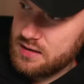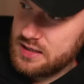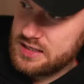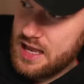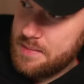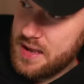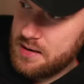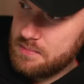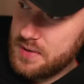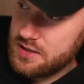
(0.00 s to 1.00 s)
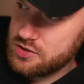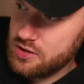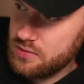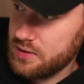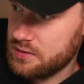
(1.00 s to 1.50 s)
Is it MN
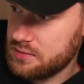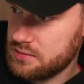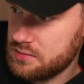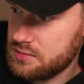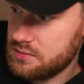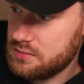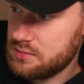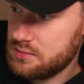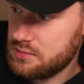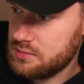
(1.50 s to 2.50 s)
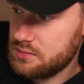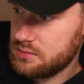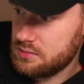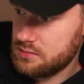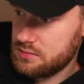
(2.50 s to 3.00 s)
Minnesota?
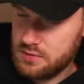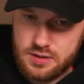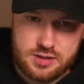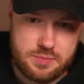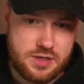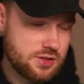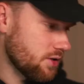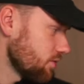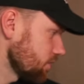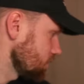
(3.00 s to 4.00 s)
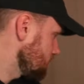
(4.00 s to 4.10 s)
I think it's Minnesota, isn't it?